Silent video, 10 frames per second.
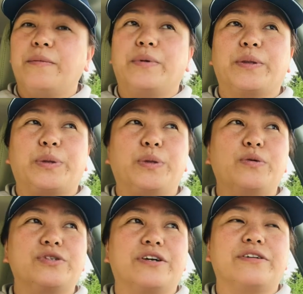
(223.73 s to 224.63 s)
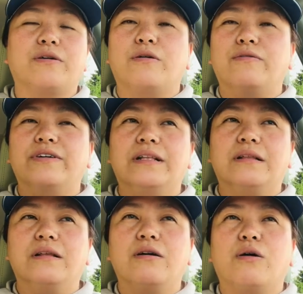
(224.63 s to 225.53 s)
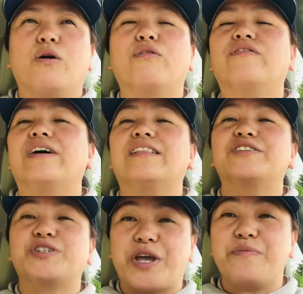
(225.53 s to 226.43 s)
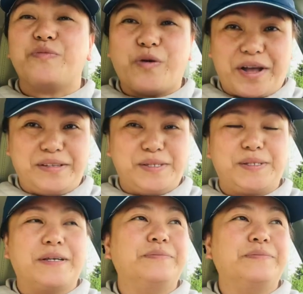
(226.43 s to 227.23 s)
but those are the oval shape ones,